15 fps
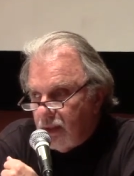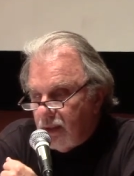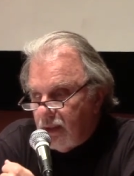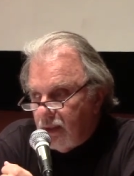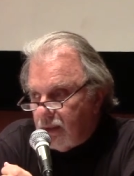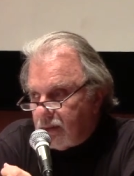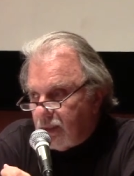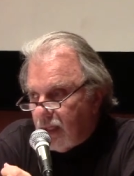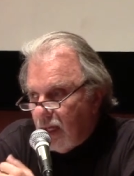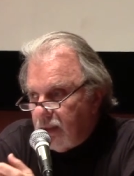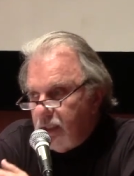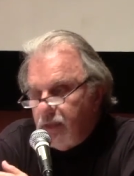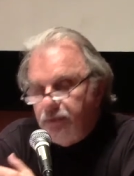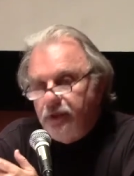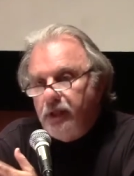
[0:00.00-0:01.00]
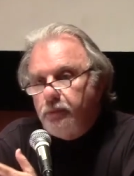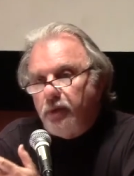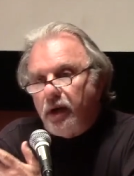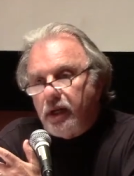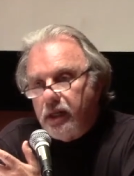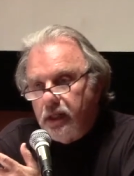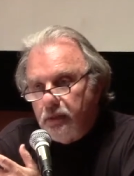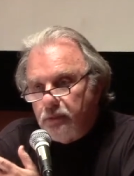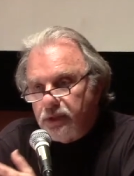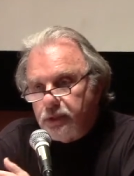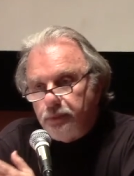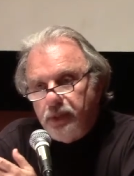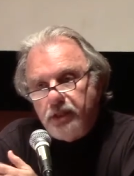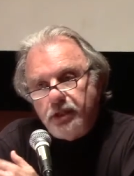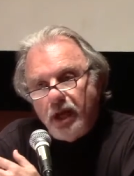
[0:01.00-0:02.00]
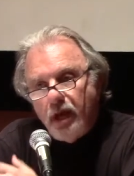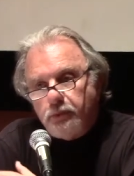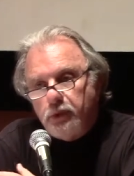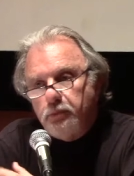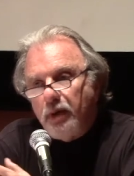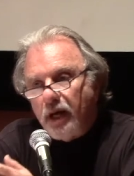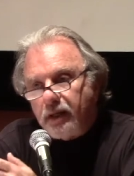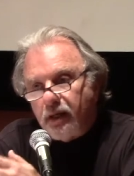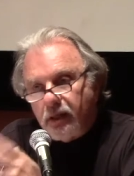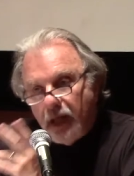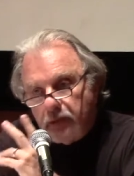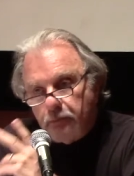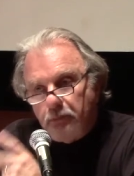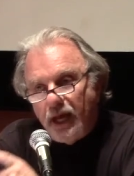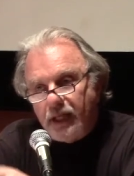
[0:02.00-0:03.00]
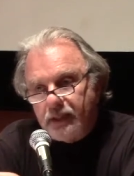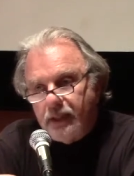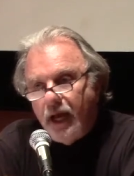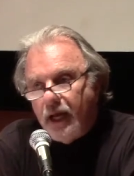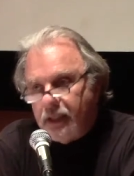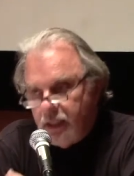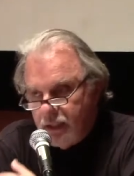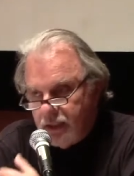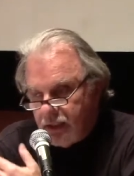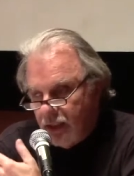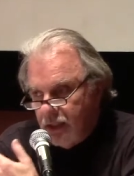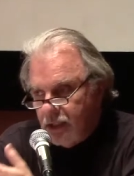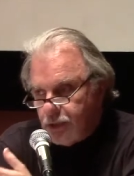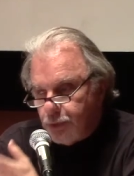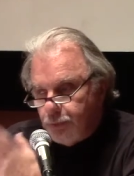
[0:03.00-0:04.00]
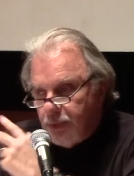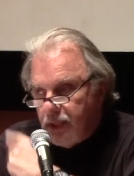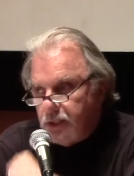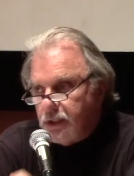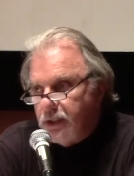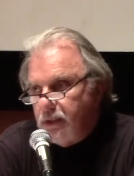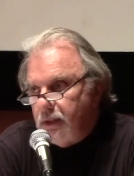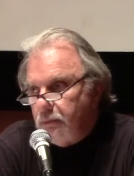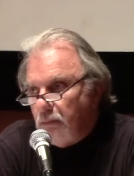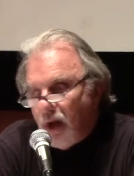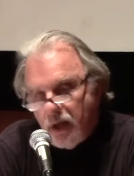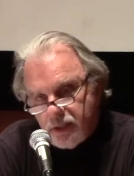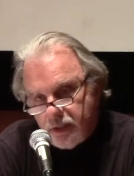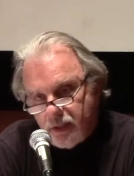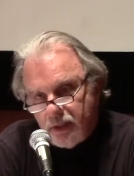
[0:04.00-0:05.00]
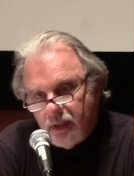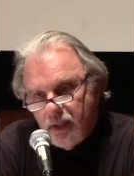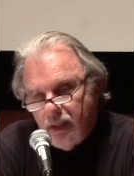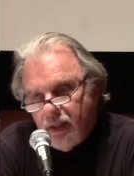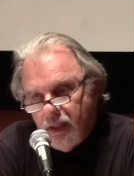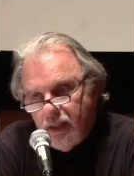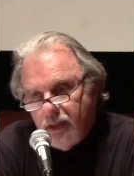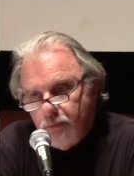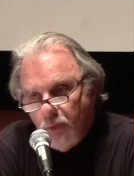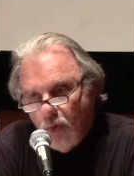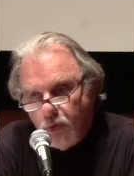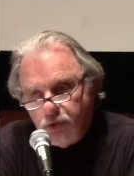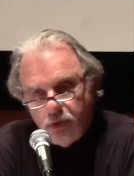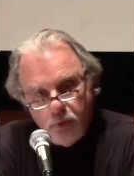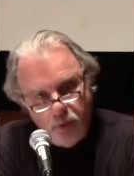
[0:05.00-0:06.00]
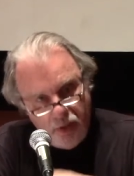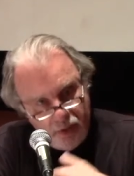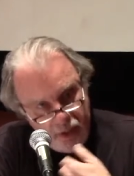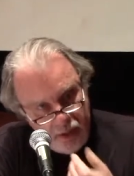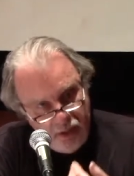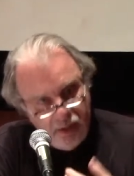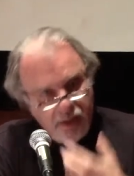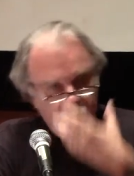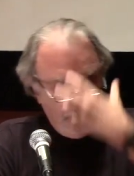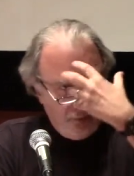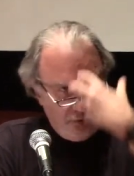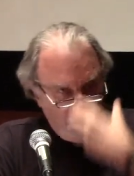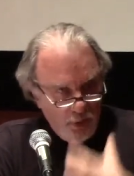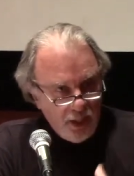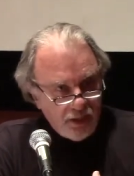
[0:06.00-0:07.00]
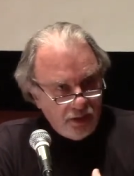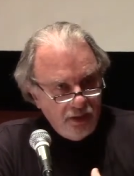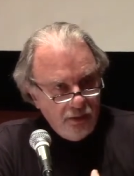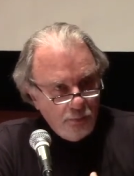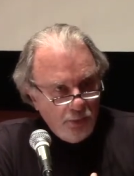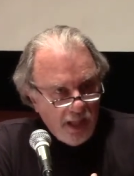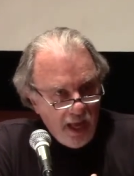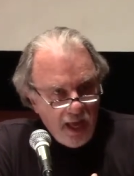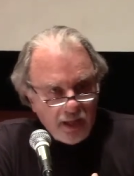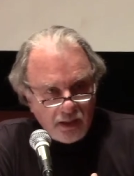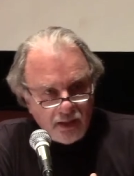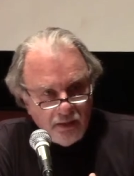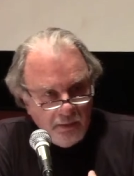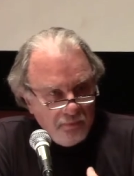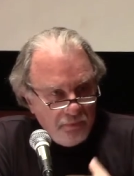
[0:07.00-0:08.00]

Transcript: uh, Ibrahim's speech, Abu Bakr al-Baghdadi's speech in the mosque in Mosul, where he dressed in black,